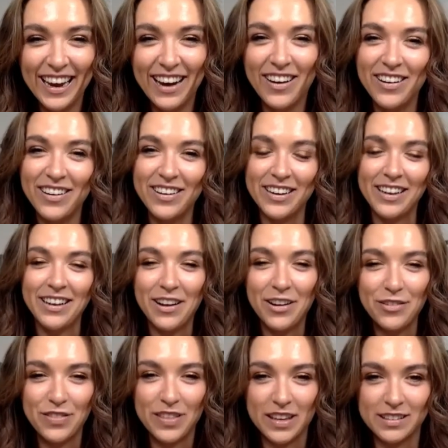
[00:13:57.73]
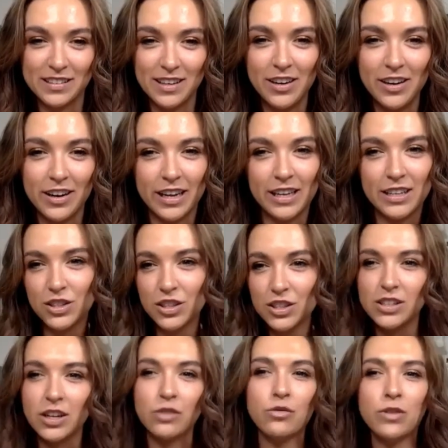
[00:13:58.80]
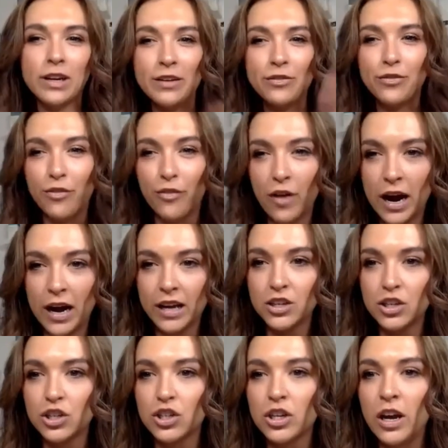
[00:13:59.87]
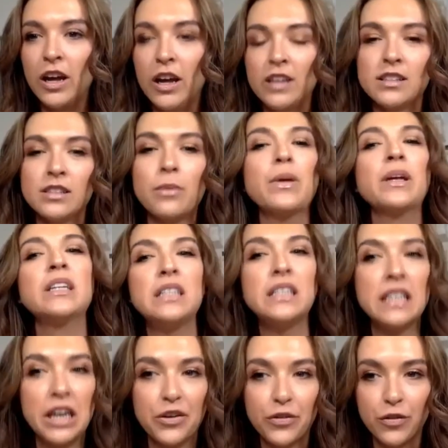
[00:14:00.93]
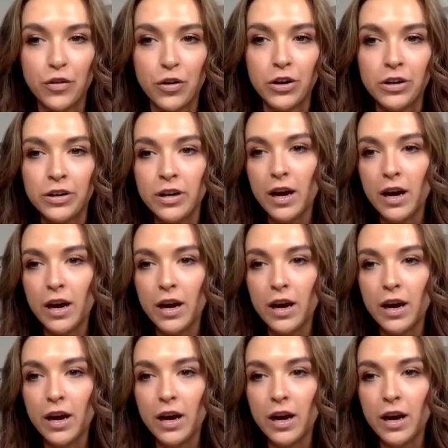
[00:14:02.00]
Oh, I love this look. It's just like really fresh, something different,